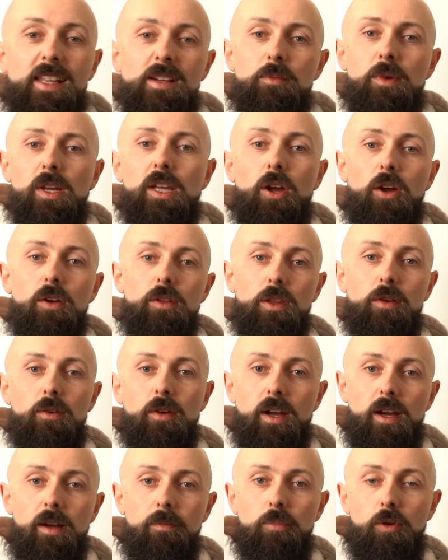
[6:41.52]
then we go through
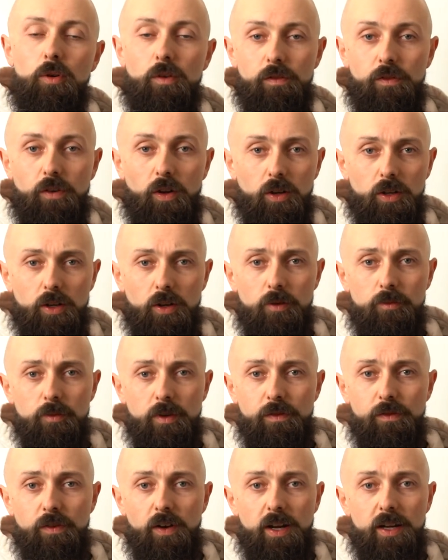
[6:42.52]
our portfolio and we
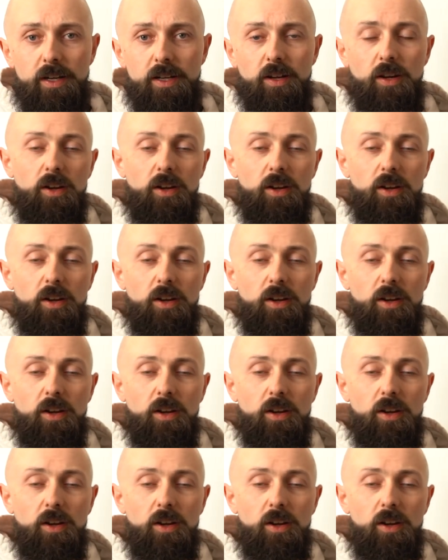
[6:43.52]
find,